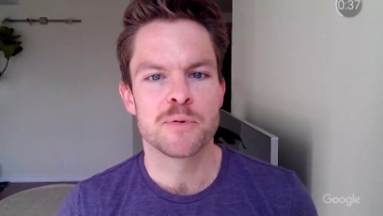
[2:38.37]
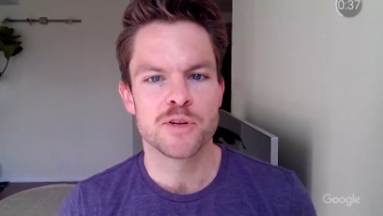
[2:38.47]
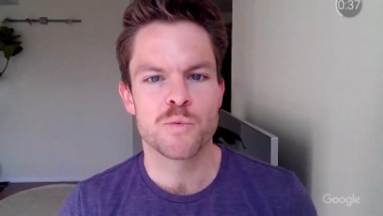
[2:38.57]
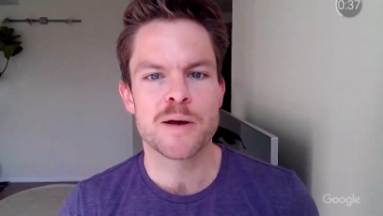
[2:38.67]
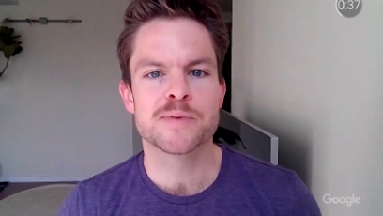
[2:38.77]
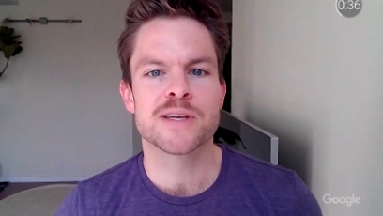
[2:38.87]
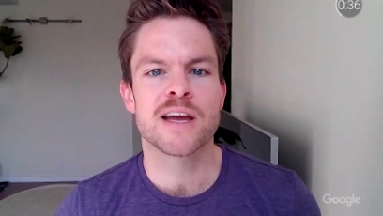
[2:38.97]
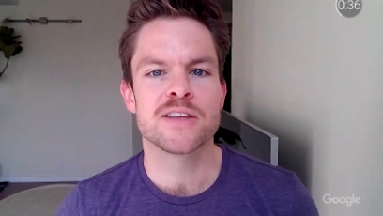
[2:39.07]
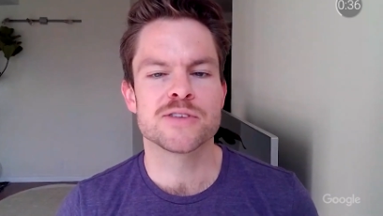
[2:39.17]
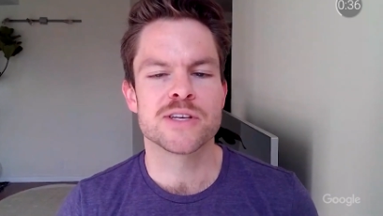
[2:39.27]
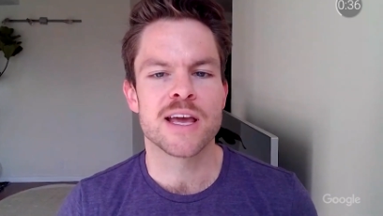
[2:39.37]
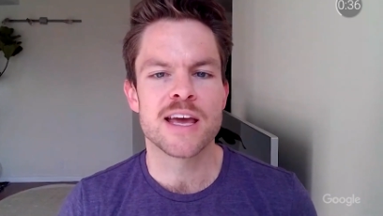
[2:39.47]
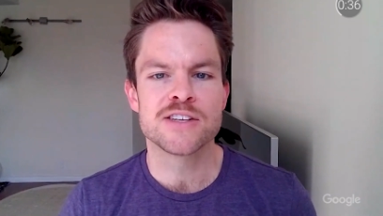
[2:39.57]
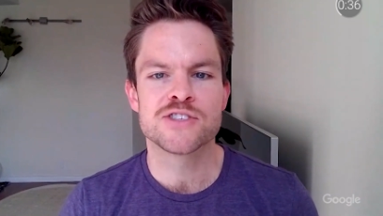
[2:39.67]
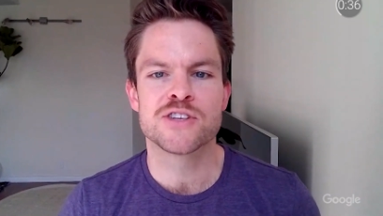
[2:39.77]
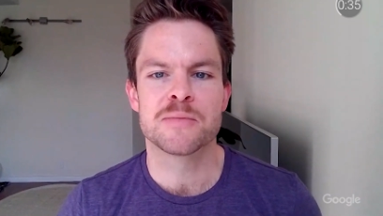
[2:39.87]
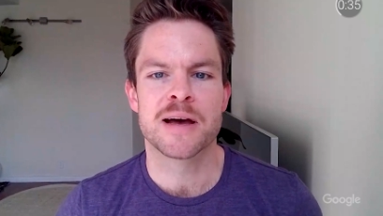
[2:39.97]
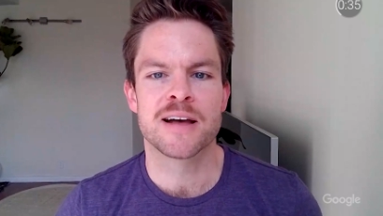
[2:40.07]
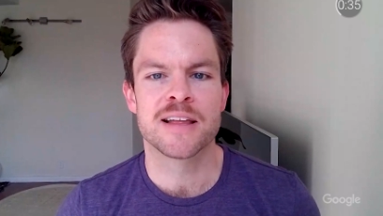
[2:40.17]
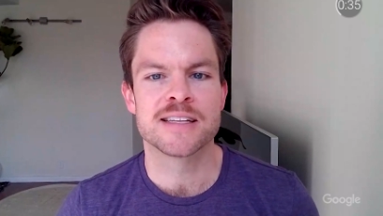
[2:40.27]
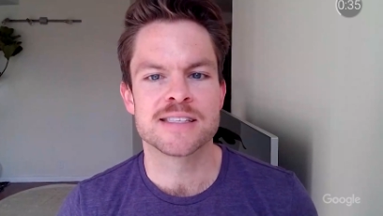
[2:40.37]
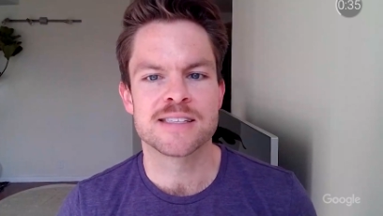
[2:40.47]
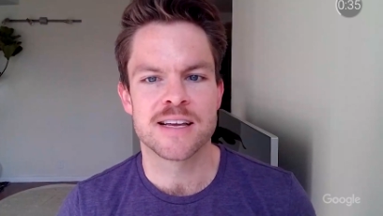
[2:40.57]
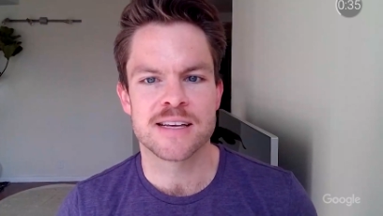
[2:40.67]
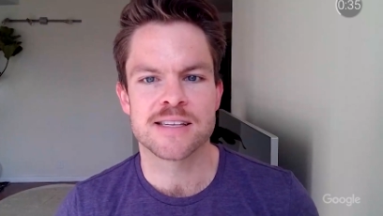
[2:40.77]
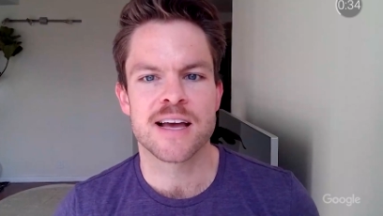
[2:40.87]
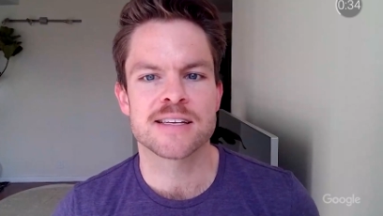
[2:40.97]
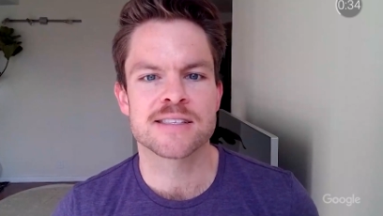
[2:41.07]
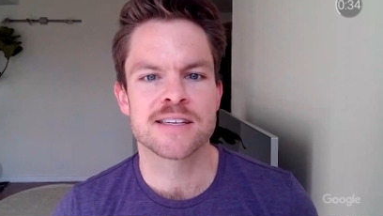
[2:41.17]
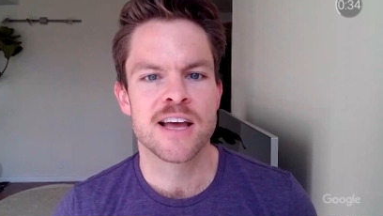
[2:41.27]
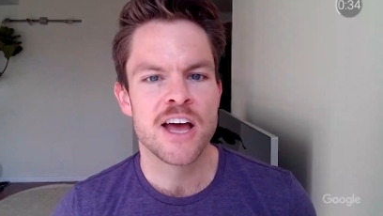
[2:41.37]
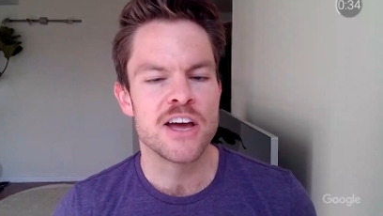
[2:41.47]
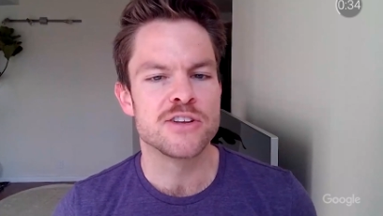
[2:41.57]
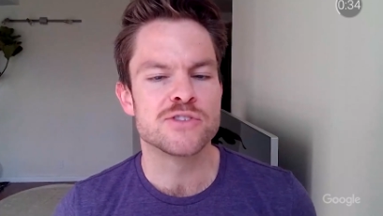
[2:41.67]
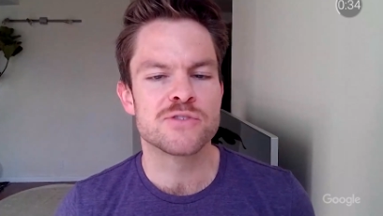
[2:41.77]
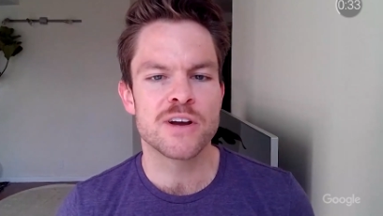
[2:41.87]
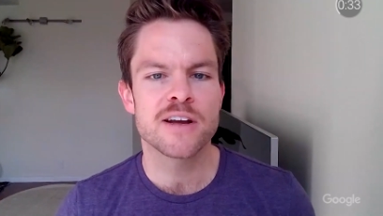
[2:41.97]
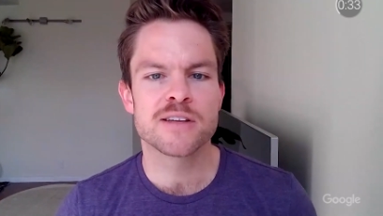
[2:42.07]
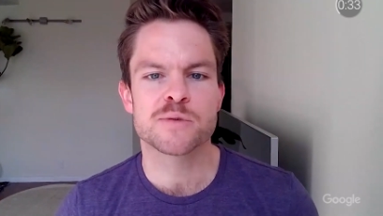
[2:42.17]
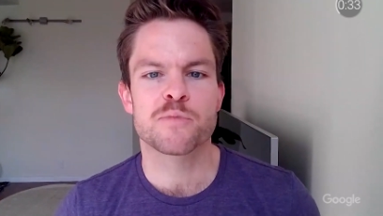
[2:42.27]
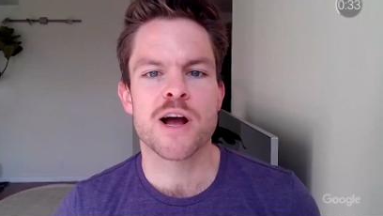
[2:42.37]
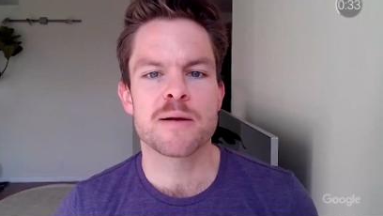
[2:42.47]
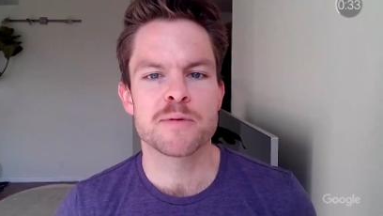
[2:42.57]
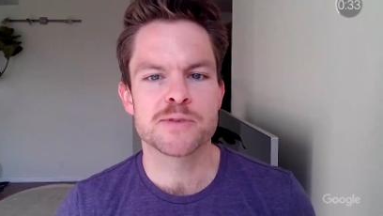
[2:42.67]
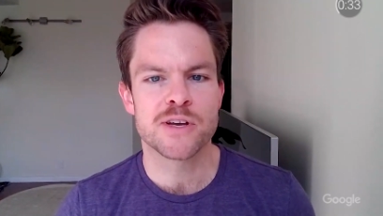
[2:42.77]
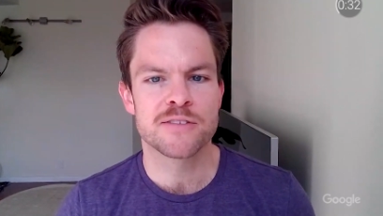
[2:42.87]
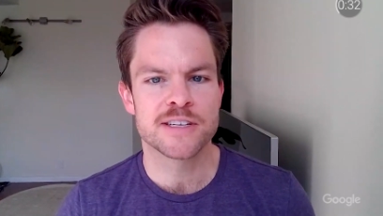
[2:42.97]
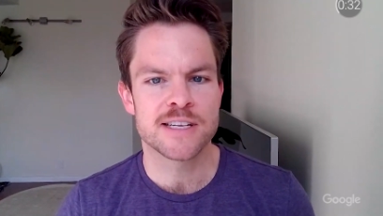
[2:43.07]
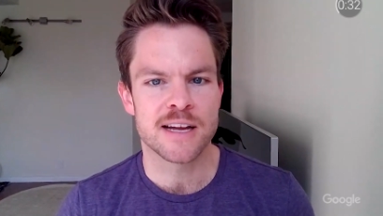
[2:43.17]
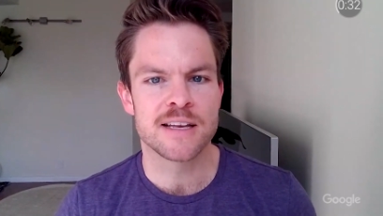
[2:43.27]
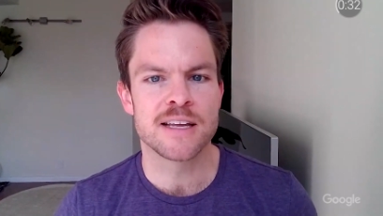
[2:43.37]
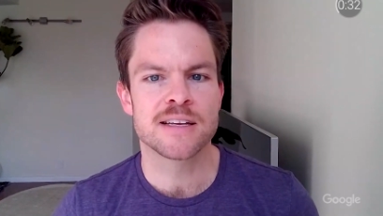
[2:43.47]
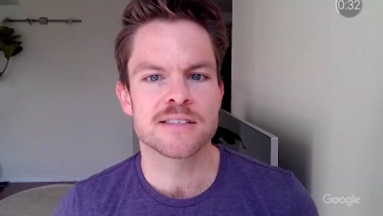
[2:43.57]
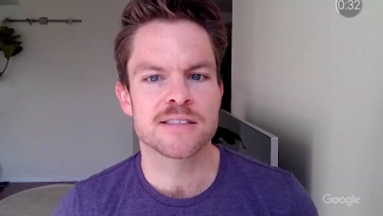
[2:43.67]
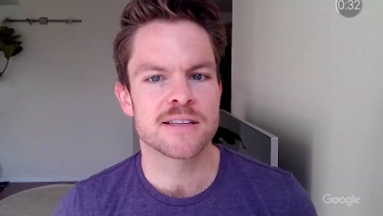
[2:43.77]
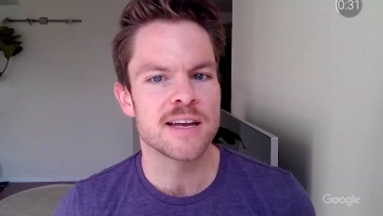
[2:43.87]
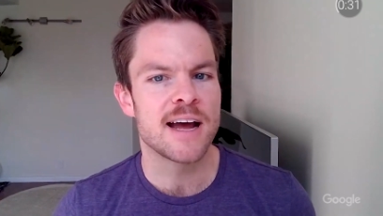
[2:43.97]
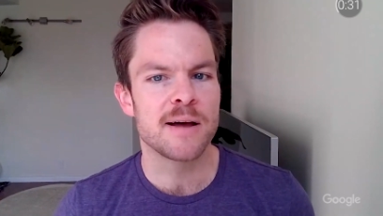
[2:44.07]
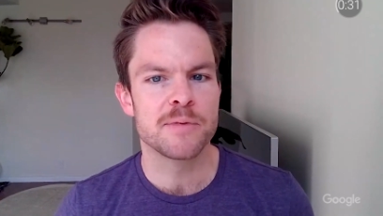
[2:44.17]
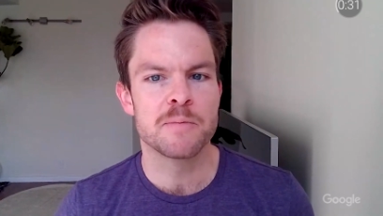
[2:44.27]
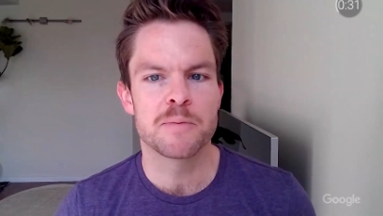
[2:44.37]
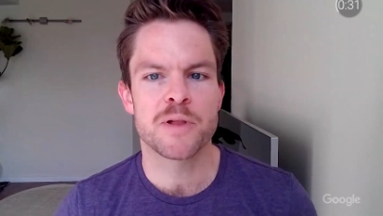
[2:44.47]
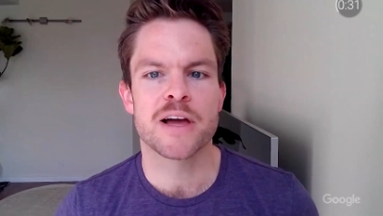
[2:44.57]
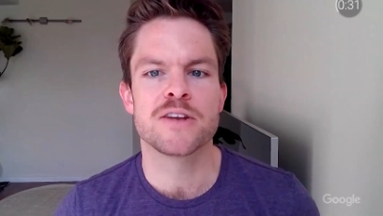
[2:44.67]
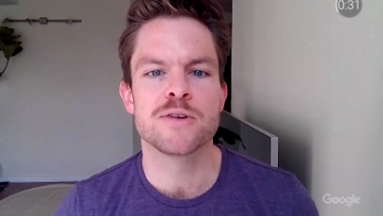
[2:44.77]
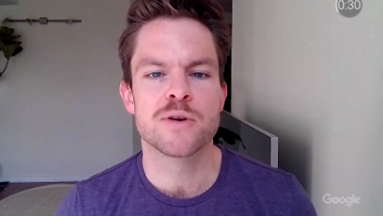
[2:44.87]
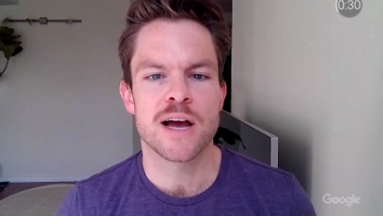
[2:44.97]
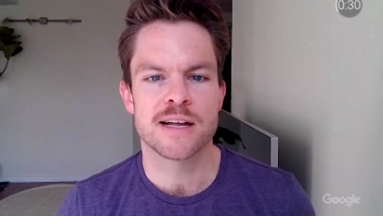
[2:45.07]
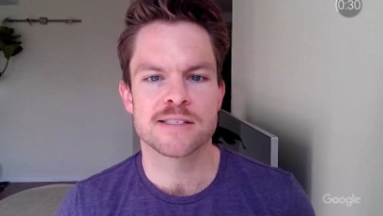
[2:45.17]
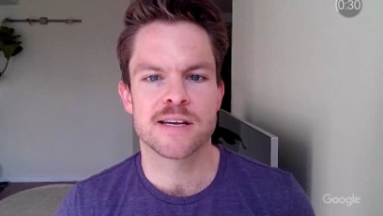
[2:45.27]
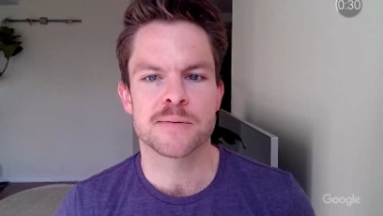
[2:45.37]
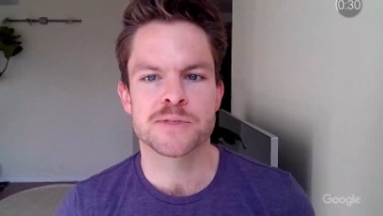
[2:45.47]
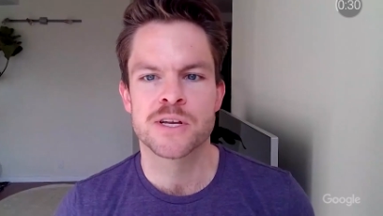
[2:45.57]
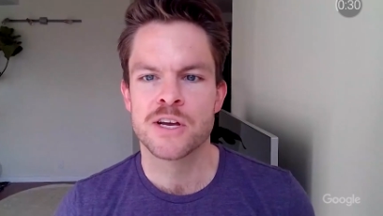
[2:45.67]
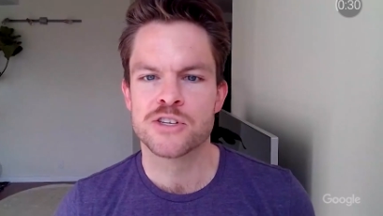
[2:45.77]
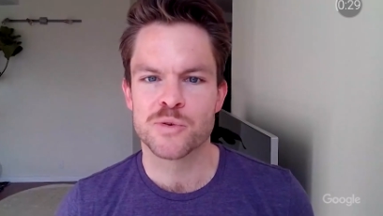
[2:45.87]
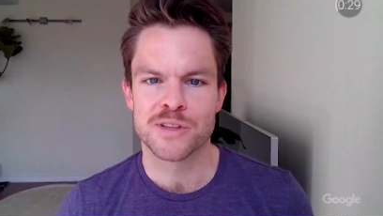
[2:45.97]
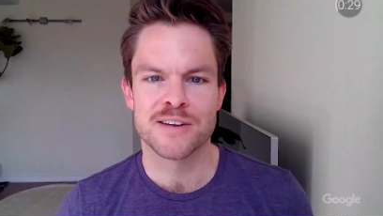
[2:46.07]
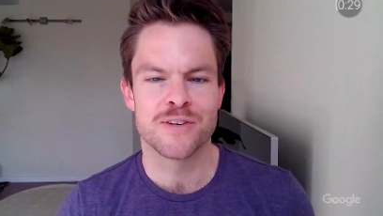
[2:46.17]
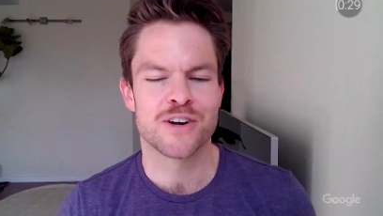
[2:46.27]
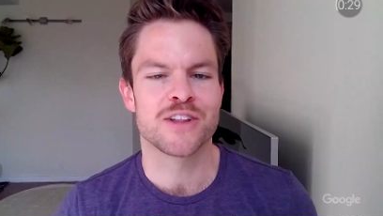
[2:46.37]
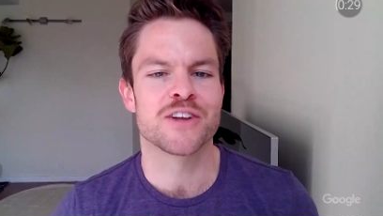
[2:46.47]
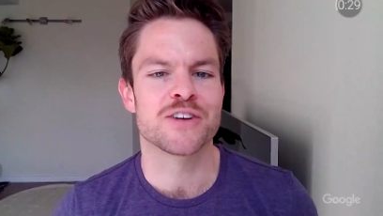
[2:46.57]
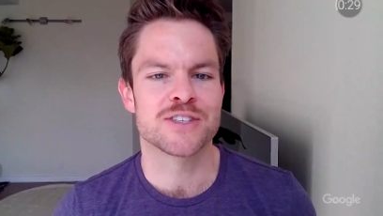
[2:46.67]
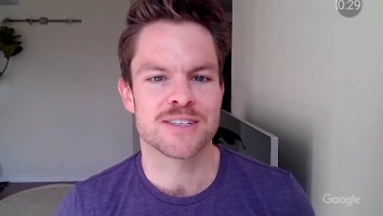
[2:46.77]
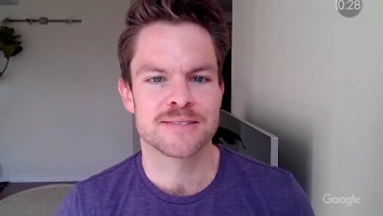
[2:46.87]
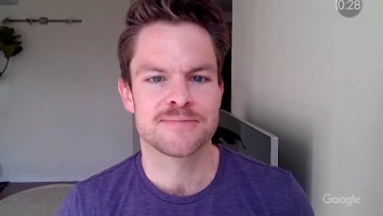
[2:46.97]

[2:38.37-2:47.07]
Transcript: build a website using HTML and CSS, and use various problem solving techniques that help them apply new concepts to what they've already learned.